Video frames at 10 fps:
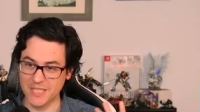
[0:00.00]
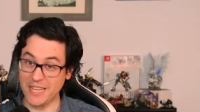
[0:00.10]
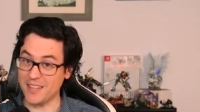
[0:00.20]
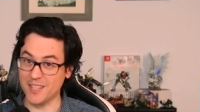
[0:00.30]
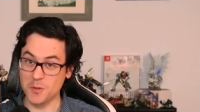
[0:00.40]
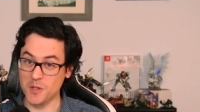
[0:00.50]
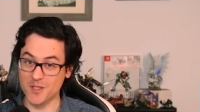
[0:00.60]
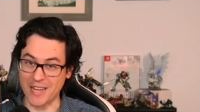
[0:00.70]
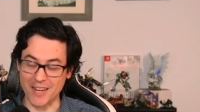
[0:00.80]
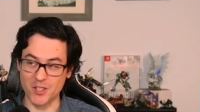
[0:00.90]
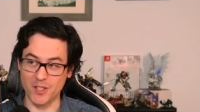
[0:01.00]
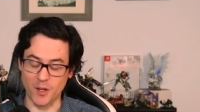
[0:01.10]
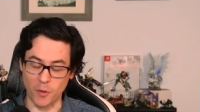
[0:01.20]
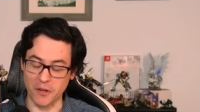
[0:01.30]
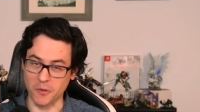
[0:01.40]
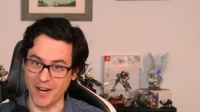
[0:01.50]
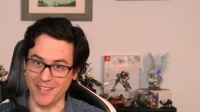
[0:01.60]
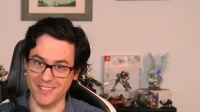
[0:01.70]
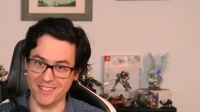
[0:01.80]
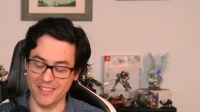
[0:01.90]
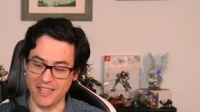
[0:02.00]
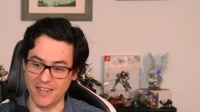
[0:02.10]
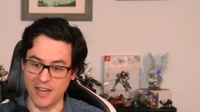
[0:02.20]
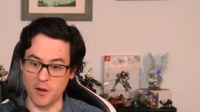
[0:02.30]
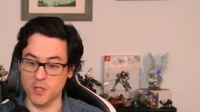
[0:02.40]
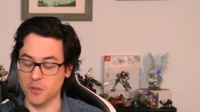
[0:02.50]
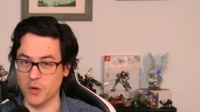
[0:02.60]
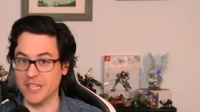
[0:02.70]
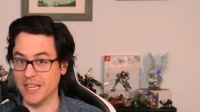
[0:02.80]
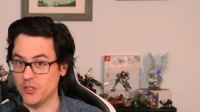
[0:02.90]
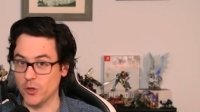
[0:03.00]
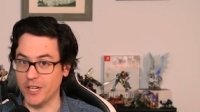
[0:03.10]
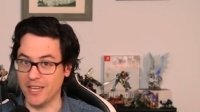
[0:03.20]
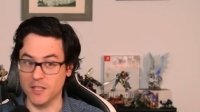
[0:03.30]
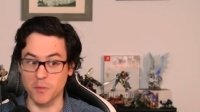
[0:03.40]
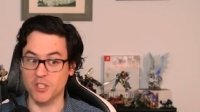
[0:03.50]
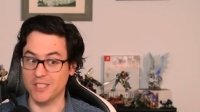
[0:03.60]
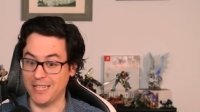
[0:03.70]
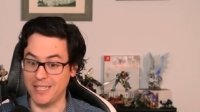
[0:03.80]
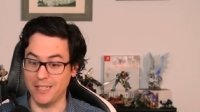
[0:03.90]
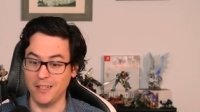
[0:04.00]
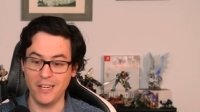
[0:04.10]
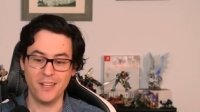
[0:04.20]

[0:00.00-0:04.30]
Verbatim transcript: yeah, this was actually a wild ride that I was surprised I enjoyed it as much as I did,